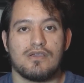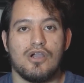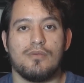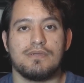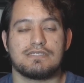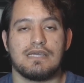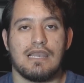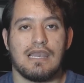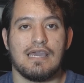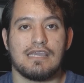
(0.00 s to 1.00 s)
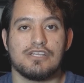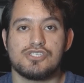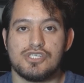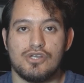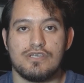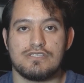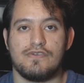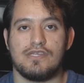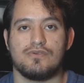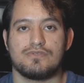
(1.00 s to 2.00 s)
comment, like, and share these
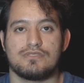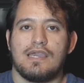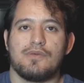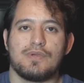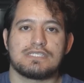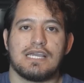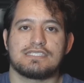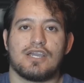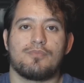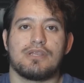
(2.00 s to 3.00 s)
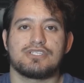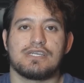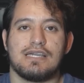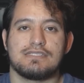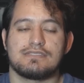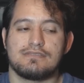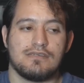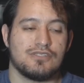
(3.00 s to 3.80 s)
videos. Anyways, guys, God bless you guys.